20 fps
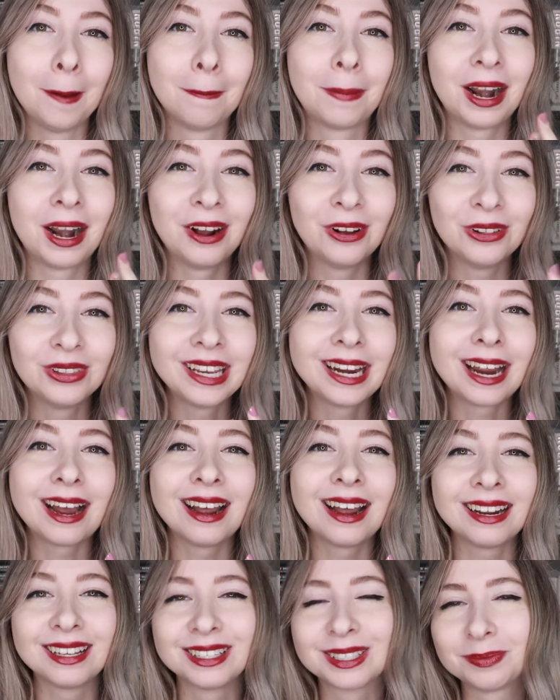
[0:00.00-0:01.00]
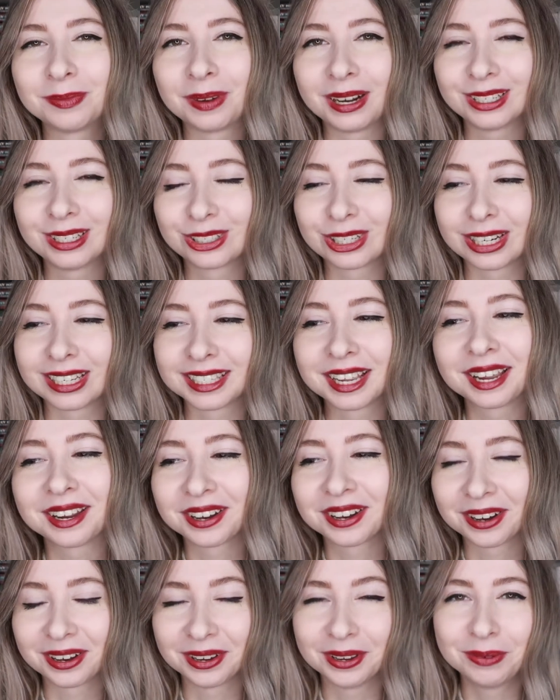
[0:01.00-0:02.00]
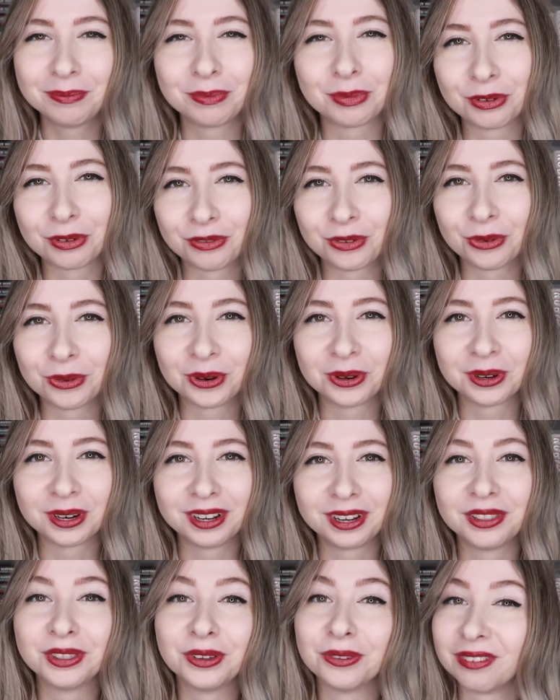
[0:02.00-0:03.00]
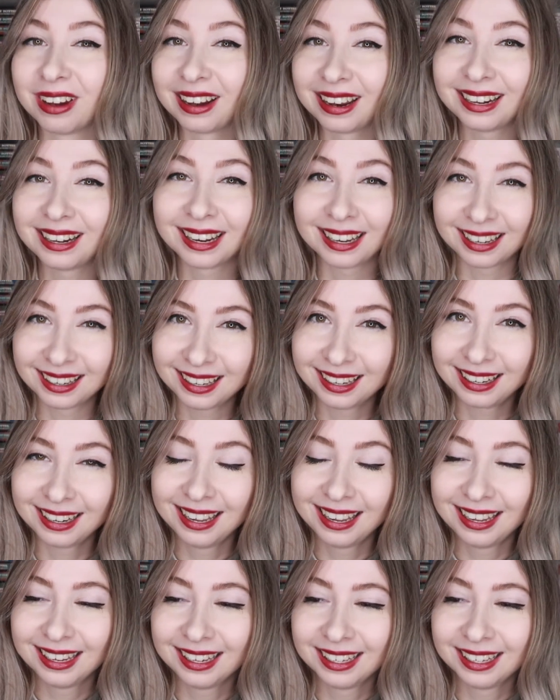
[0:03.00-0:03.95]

but I only got as much as I could before the rain hit.